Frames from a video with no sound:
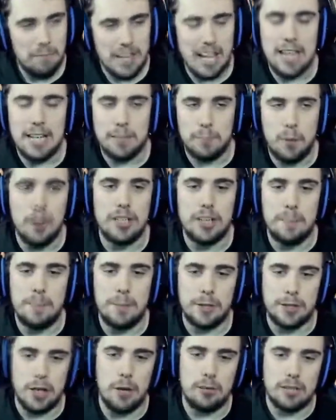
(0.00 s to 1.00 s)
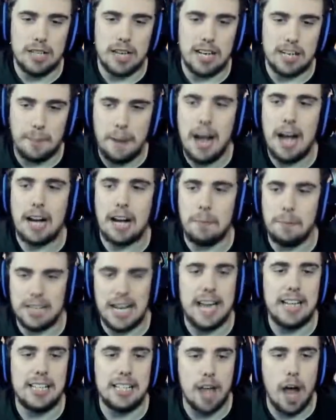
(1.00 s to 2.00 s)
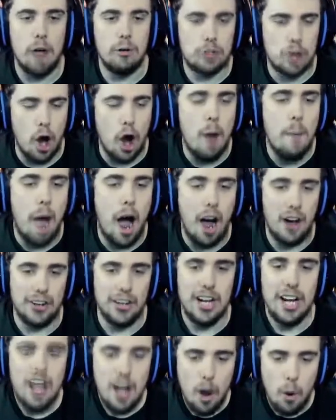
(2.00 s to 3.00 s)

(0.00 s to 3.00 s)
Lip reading: He's bloody produced like a bag of potatoes. Come on.